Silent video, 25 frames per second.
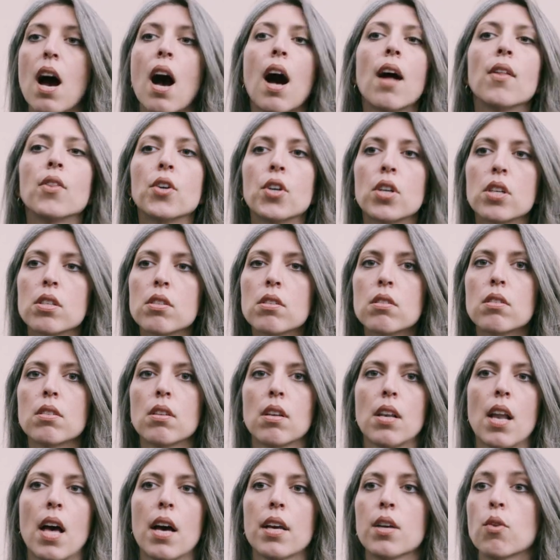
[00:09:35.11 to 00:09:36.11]
Others
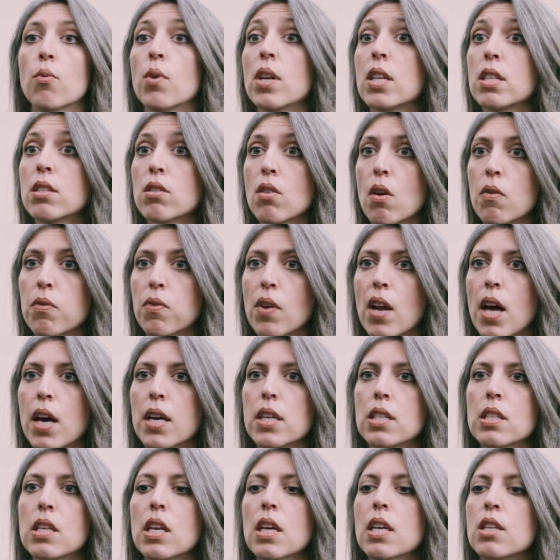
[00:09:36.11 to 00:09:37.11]
like really soft
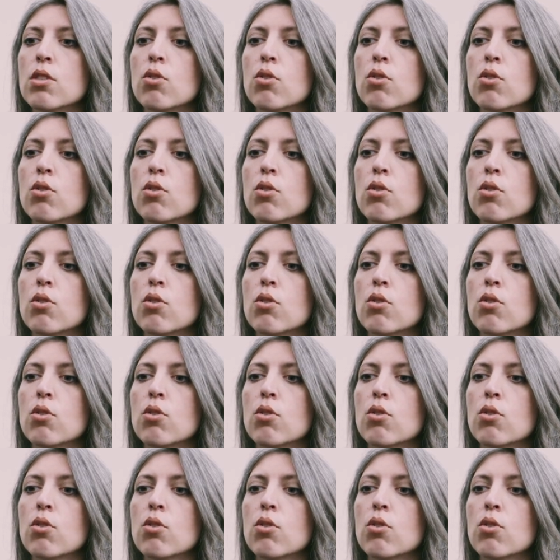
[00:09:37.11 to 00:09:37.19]
light.